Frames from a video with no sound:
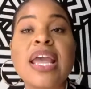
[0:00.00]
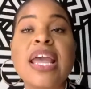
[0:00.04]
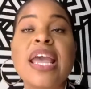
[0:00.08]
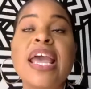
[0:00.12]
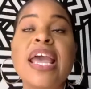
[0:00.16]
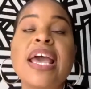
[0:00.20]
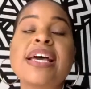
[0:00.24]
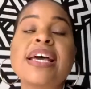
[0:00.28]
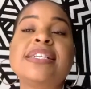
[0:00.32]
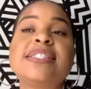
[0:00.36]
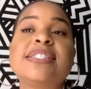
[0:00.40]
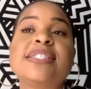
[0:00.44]

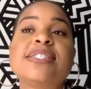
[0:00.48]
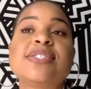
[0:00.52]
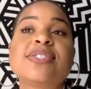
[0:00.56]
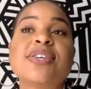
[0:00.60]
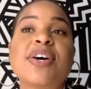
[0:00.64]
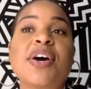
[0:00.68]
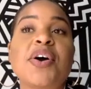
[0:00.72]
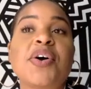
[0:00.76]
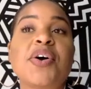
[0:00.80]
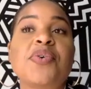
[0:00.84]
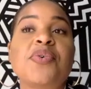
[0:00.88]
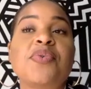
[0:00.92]
And
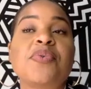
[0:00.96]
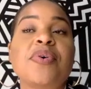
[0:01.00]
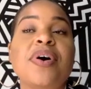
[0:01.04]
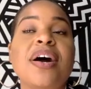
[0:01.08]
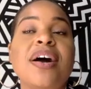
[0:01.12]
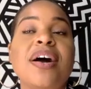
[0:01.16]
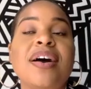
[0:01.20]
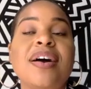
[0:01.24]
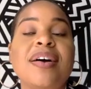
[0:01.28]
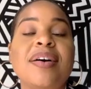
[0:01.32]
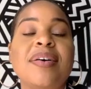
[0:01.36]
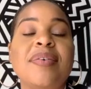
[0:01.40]
so
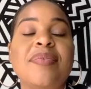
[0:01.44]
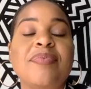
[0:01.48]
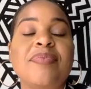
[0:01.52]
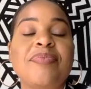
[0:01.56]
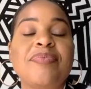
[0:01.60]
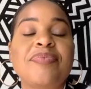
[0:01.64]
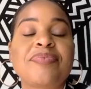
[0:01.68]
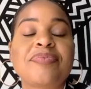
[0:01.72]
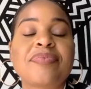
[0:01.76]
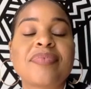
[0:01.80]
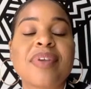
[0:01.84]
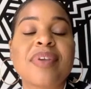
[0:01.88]

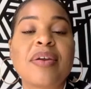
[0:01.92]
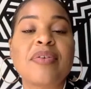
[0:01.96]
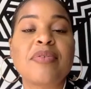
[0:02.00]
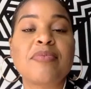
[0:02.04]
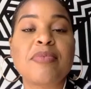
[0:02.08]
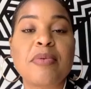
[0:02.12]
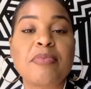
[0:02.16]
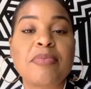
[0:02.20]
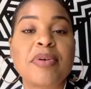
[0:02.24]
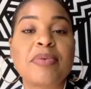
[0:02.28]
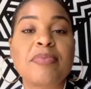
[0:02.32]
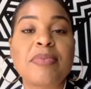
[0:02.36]
I
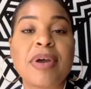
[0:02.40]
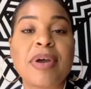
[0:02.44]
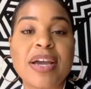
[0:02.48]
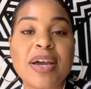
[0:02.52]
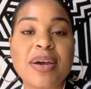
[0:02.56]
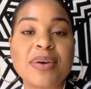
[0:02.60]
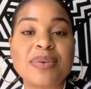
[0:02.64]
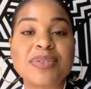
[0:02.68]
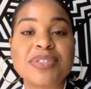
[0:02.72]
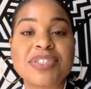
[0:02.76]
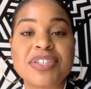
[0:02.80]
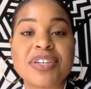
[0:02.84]
remember my
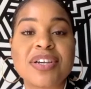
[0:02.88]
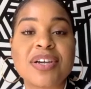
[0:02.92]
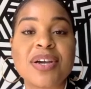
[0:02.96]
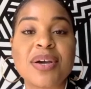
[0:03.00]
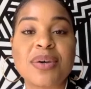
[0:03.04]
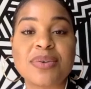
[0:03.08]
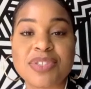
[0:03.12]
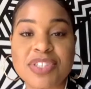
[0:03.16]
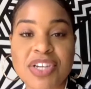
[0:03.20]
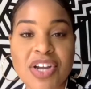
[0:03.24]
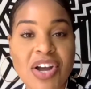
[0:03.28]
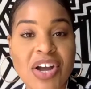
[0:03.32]
coach,
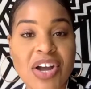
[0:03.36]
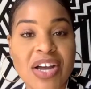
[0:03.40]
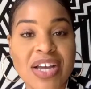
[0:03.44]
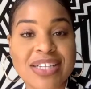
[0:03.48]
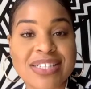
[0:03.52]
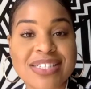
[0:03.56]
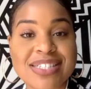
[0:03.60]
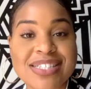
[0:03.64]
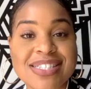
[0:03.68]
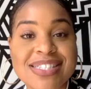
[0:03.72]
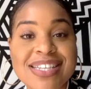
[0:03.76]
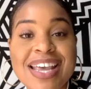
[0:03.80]
Coach
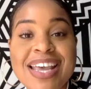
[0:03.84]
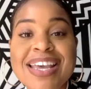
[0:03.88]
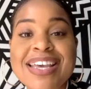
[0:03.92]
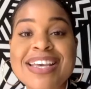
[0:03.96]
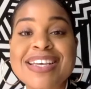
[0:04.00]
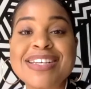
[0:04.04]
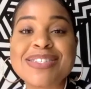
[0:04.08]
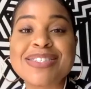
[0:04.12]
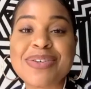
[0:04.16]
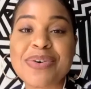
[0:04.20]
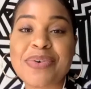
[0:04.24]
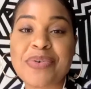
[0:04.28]
Hans,
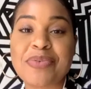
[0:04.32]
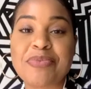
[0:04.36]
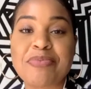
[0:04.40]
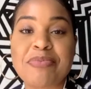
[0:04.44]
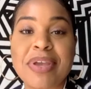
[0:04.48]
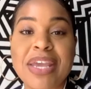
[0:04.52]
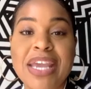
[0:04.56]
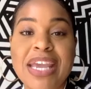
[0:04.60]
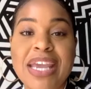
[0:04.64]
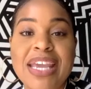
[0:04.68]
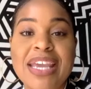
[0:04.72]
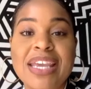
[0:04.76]
told
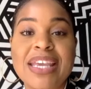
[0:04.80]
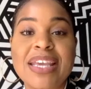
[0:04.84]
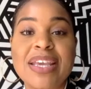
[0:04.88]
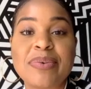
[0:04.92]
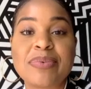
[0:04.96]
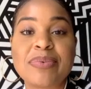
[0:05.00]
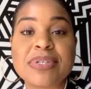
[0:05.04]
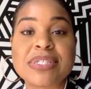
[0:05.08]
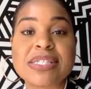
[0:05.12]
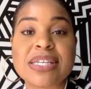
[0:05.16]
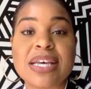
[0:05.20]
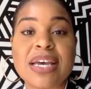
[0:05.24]
me, he
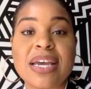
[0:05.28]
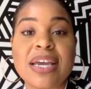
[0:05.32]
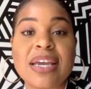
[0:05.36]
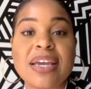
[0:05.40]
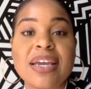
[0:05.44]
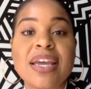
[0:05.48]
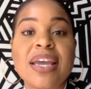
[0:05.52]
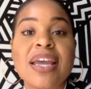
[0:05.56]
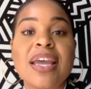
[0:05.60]
was like,